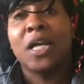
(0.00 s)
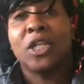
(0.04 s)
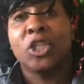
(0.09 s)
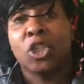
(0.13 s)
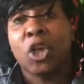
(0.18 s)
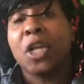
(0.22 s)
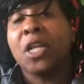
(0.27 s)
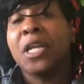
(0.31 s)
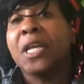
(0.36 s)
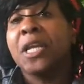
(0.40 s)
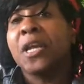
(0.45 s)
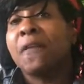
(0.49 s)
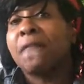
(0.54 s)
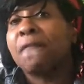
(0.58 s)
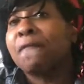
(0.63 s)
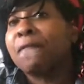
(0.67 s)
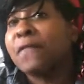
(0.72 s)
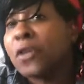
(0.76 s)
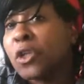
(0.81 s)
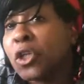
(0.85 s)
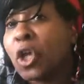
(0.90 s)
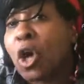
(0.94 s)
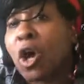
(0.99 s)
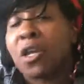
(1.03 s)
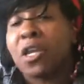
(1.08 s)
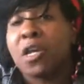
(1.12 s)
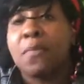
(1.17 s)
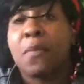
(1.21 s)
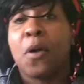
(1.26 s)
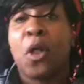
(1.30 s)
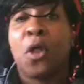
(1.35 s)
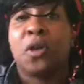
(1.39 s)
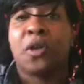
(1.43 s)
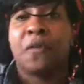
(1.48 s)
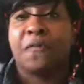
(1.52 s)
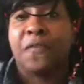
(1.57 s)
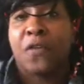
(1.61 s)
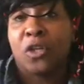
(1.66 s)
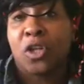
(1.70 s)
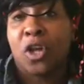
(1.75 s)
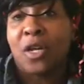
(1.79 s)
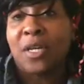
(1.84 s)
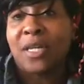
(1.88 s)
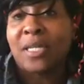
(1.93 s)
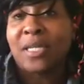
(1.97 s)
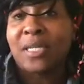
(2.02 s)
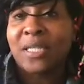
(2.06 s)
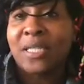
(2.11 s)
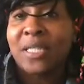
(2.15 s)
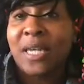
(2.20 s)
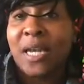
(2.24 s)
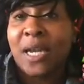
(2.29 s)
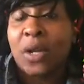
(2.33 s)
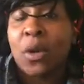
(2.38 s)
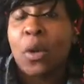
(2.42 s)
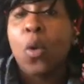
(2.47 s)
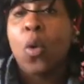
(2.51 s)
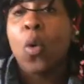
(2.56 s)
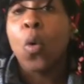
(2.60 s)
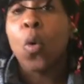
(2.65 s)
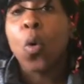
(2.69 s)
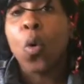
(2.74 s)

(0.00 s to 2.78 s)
juggling a field hockey ball on a field hockey stick,